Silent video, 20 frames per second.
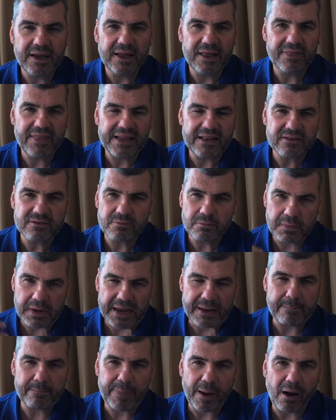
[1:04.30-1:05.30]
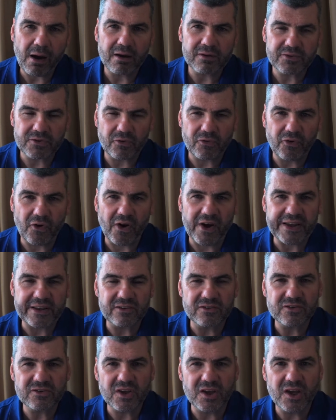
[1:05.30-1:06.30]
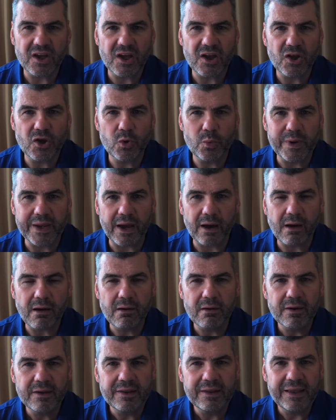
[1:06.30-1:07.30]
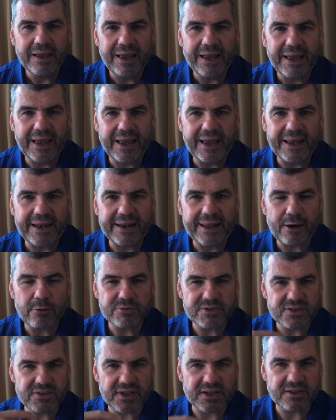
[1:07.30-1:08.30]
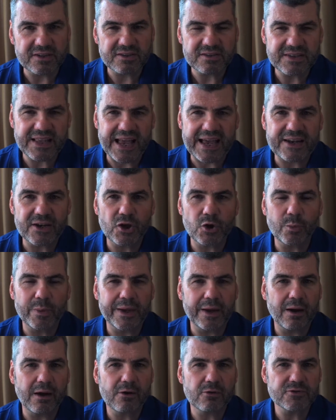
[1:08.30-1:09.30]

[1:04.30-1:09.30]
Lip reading: that in part defines who we are and helps us understand who we are.